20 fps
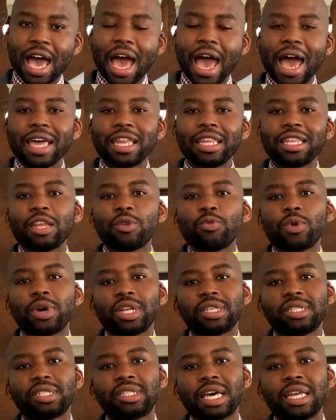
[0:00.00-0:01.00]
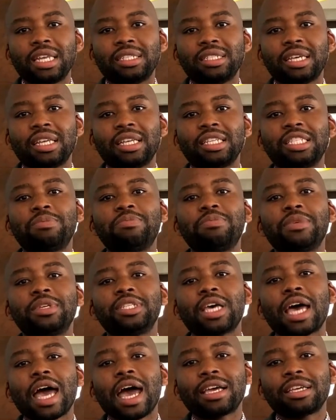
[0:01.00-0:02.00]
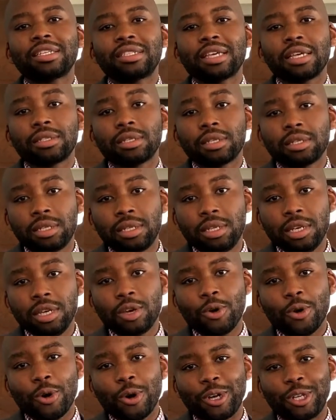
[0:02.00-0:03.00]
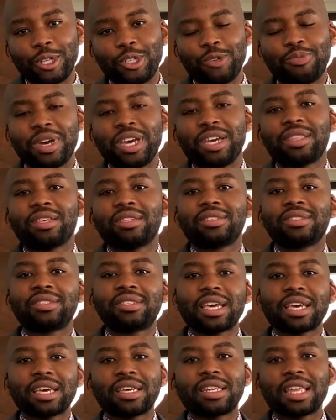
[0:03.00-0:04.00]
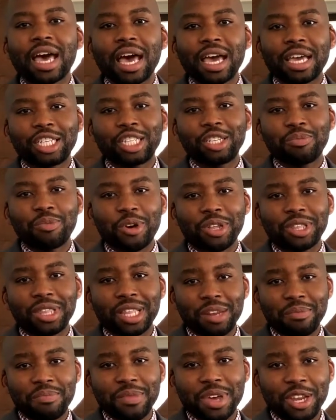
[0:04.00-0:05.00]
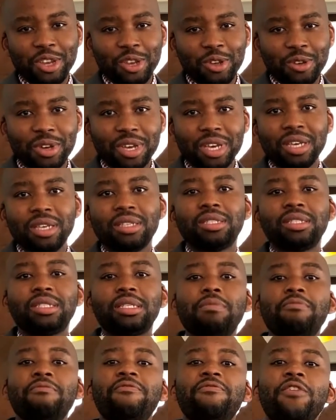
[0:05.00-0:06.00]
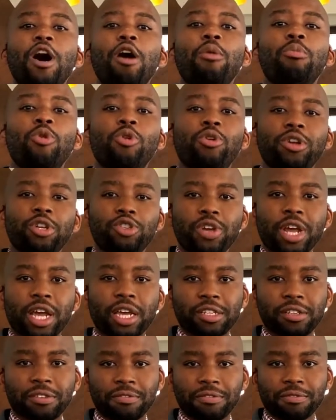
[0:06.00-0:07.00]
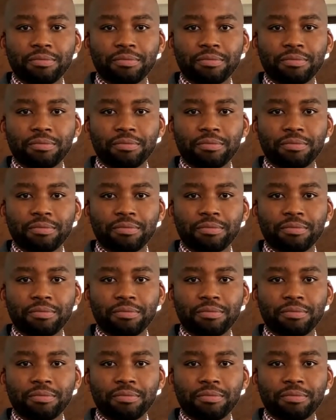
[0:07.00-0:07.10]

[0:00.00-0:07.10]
and then what it's done is that it acts as a decoy to make the second item on that menu seem far more attractive.